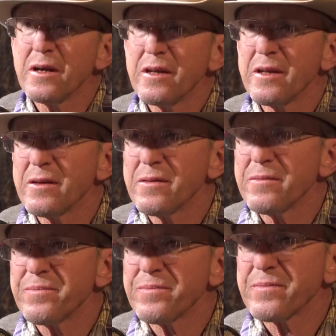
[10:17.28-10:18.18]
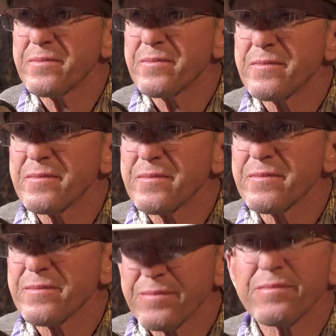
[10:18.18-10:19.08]
rodeo's so slow to change.
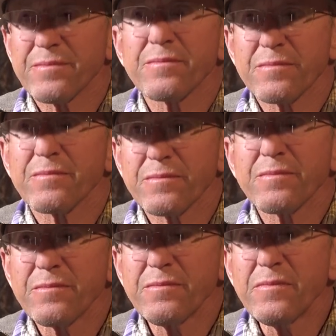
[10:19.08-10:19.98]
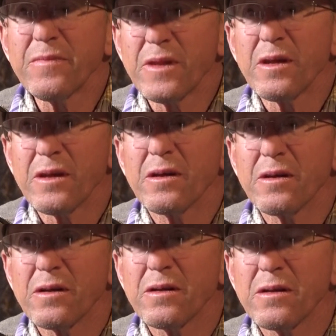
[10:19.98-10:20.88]
But that does
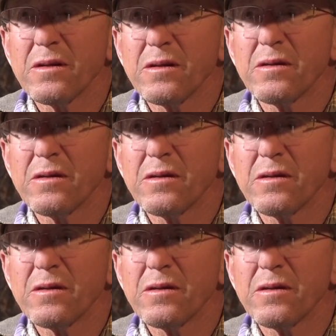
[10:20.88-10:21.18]
exist. I